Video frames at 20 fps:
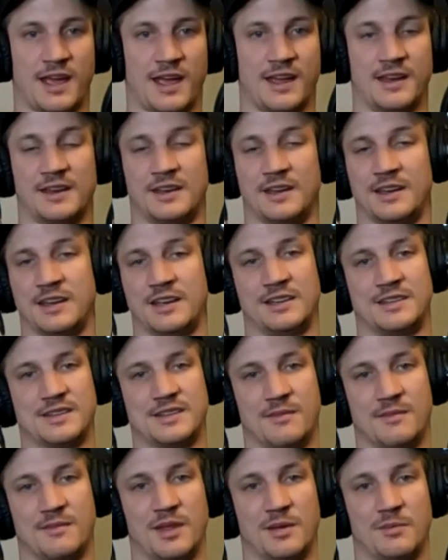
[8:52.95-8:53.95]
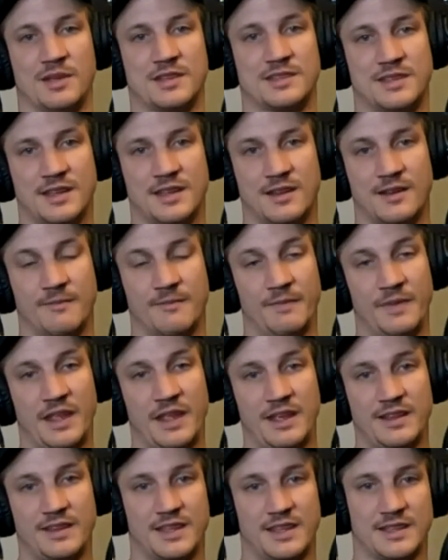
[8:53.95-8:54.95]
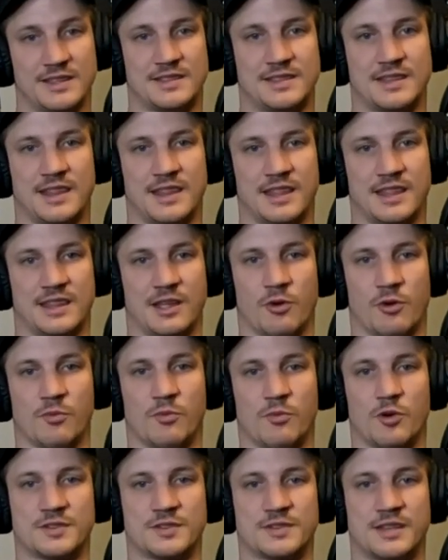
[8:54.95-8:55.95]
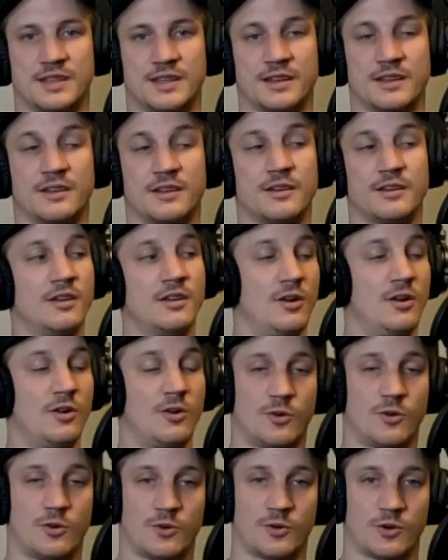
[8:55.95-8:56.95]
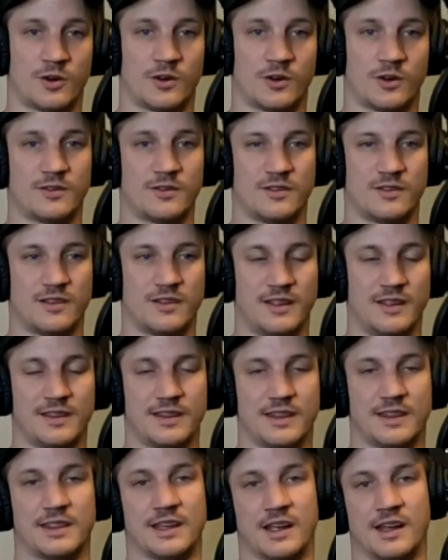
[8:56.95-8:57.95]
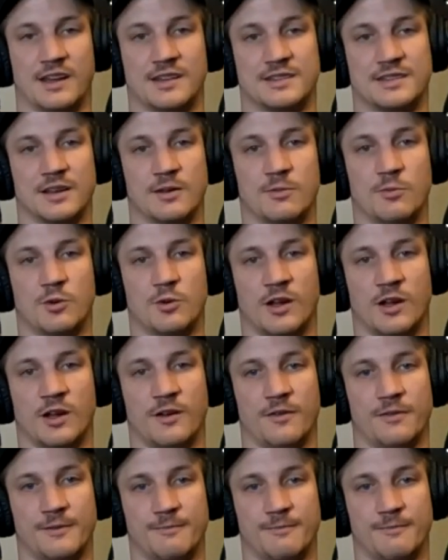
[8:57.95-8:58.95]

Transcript: And anytime they missed it, they'd see that they were more sick, or that they got sick more often.